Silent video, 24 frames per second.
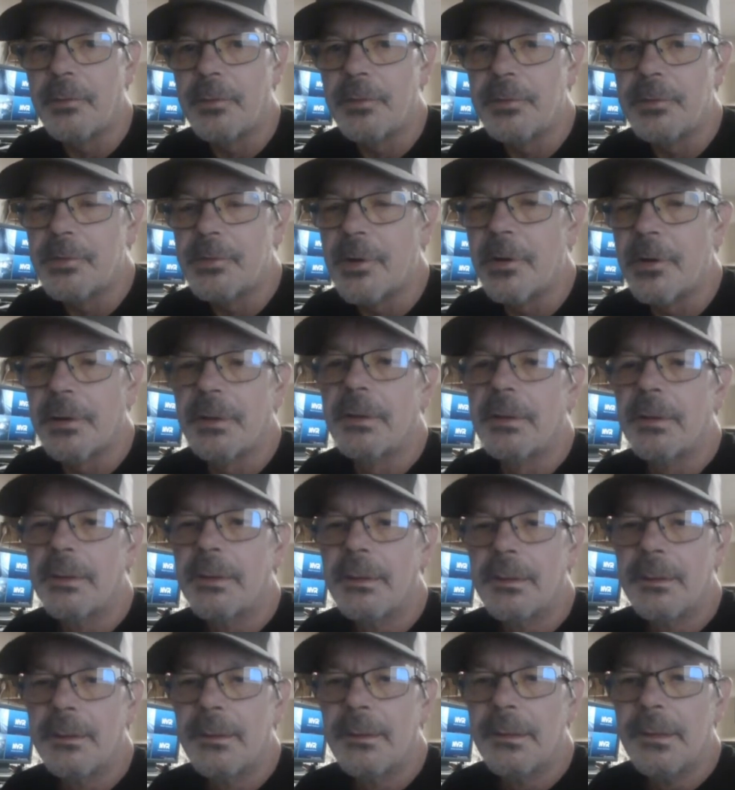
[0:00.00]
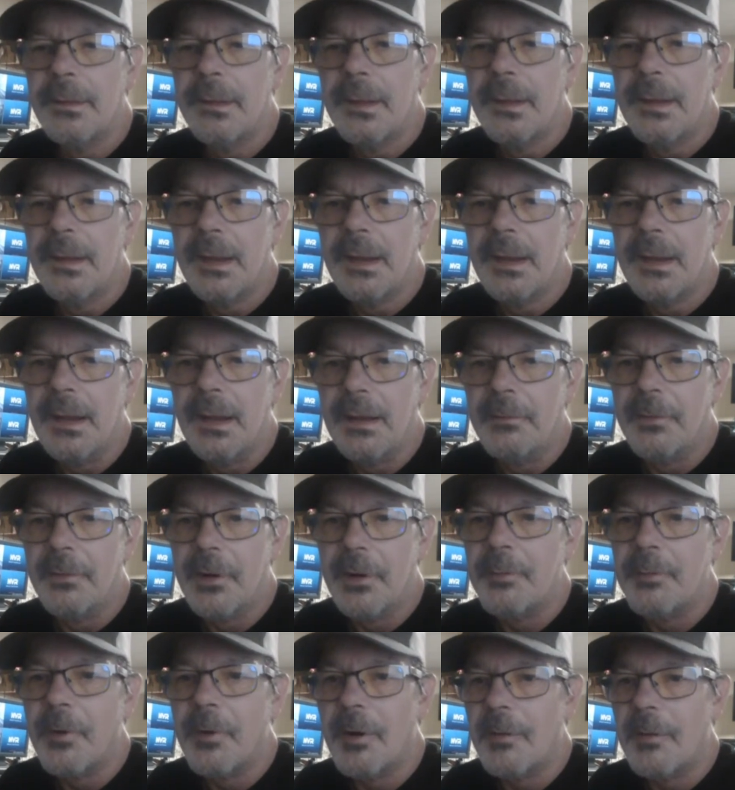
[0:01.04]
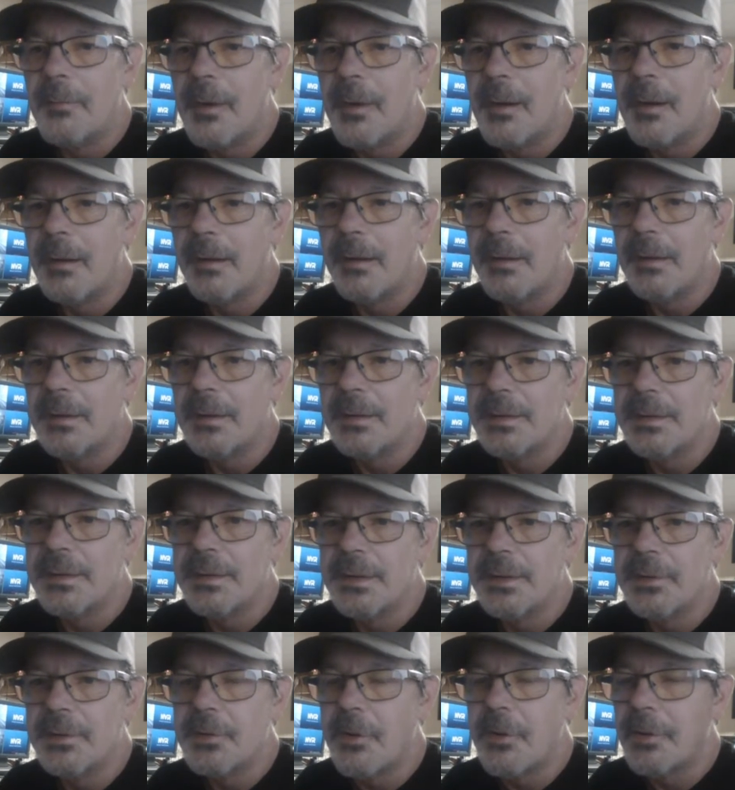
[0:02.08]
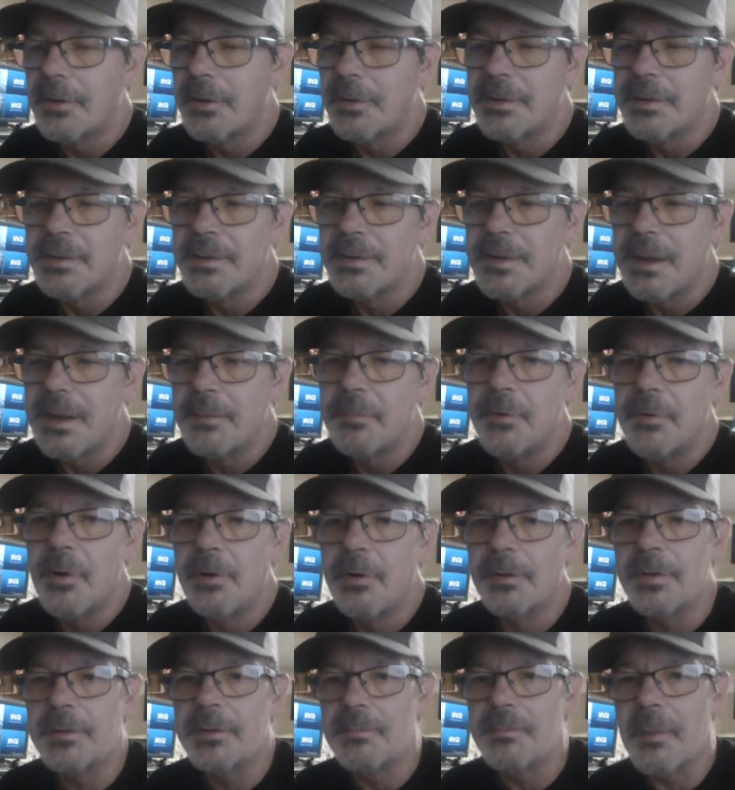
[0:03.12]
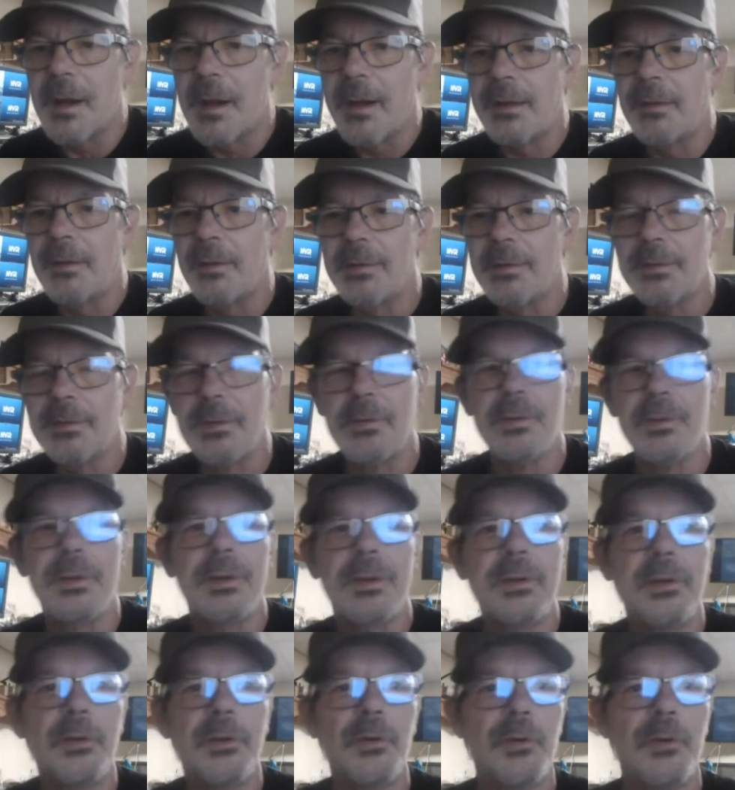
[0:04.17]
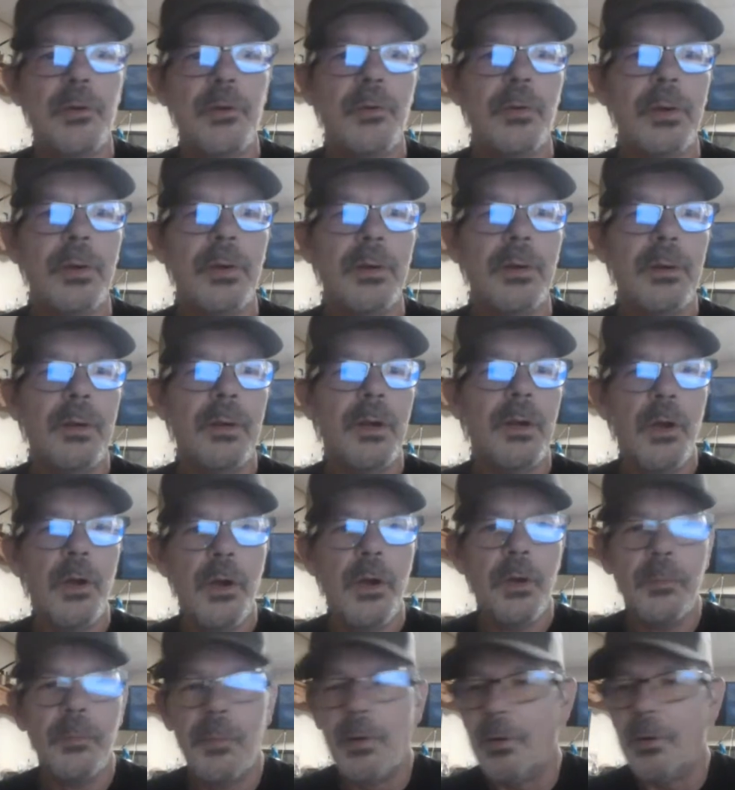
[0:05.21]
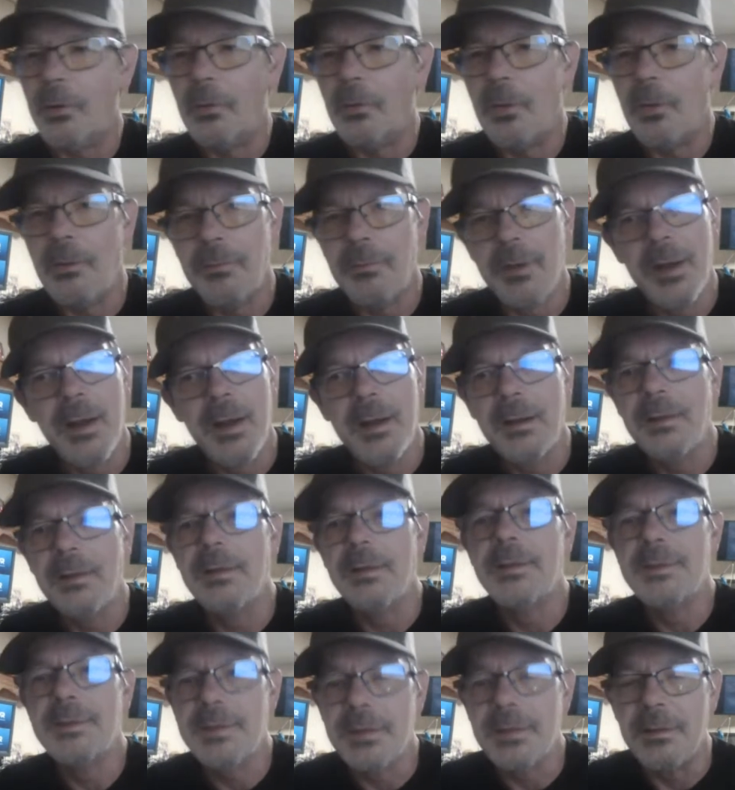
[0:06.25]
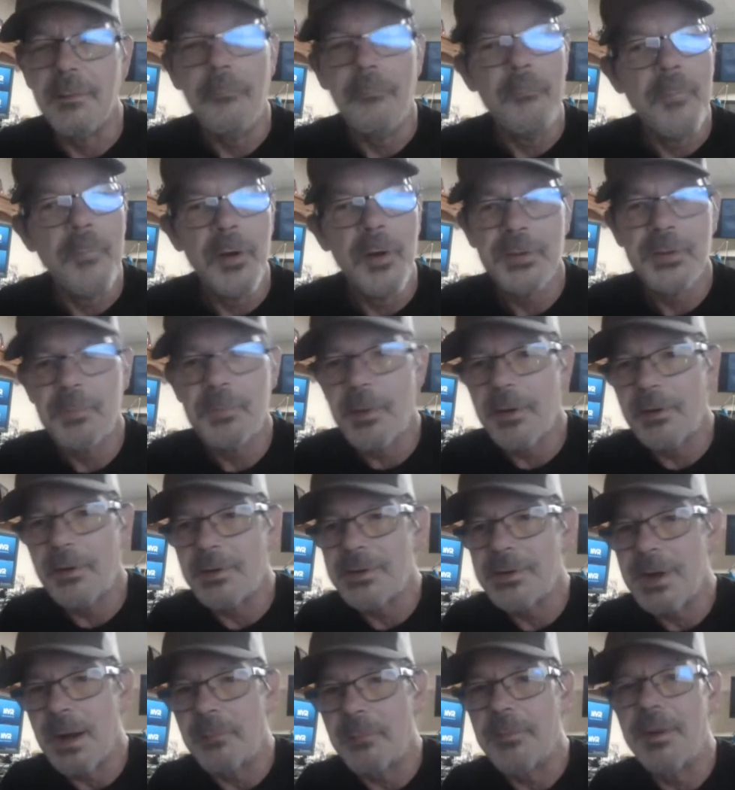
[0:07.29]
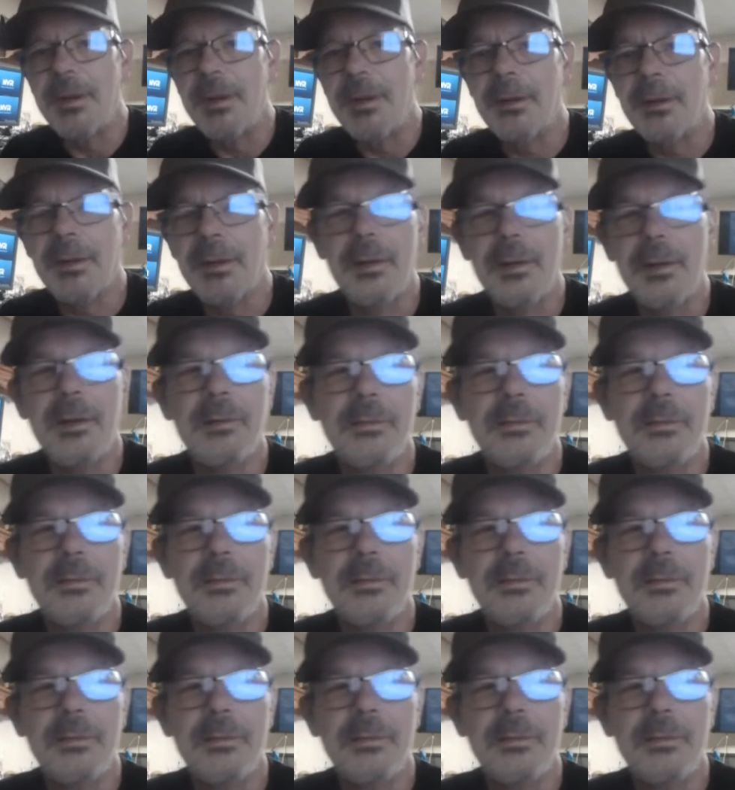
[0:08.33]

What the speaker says: And the funny part about it is his truck is the same truck as mine. It's only a year newer. But whoever had his did a much better job taking care of it. Much better job.